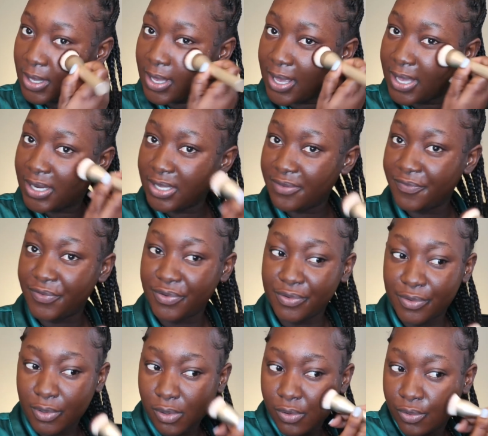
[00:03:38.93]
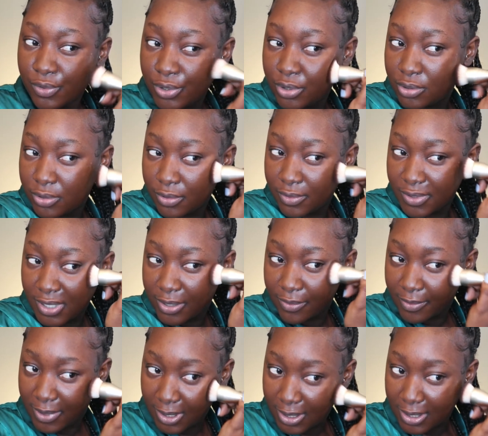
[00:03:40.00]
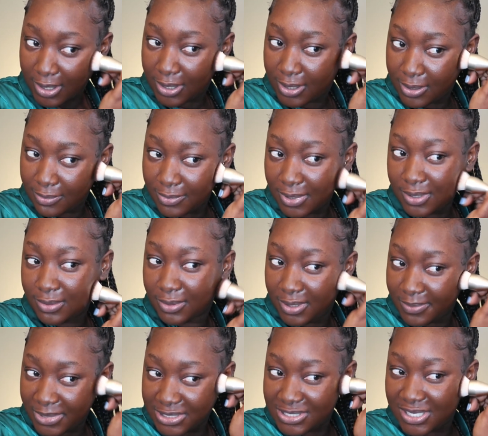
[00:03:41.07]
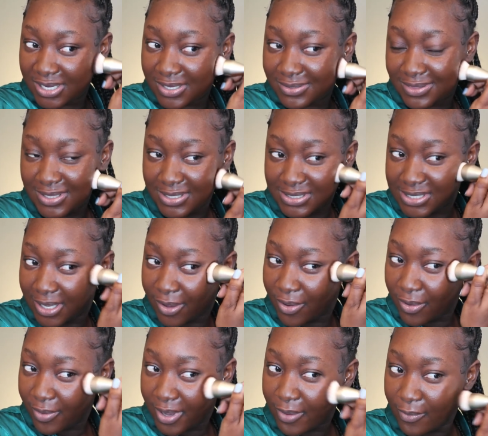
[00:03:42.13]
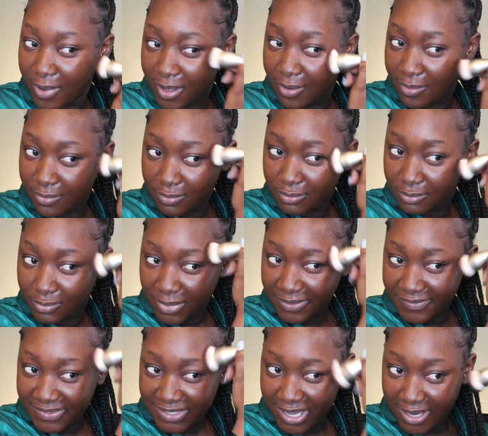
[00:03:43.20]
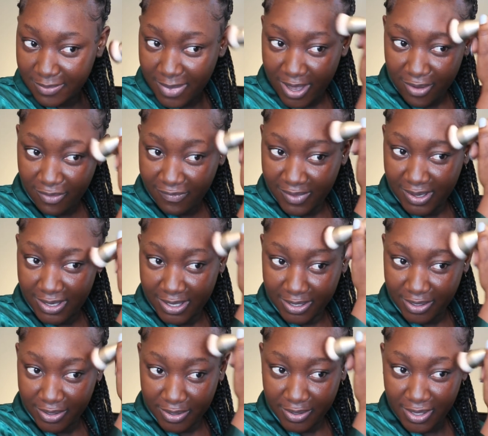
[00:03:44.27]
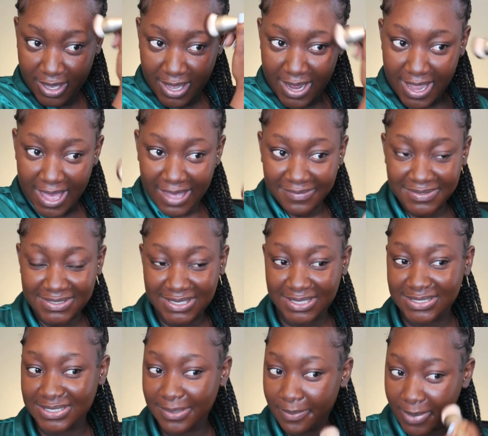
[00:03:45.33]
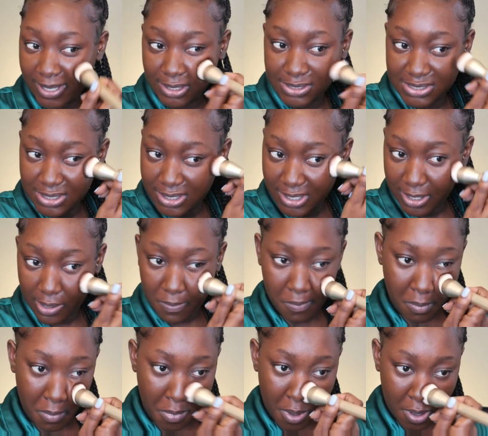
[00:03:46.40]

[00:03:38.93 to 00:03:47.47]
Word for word: and if you know, you know that, okay, then it means that things are going well. I've signed my offer letter. I've sent it back to them,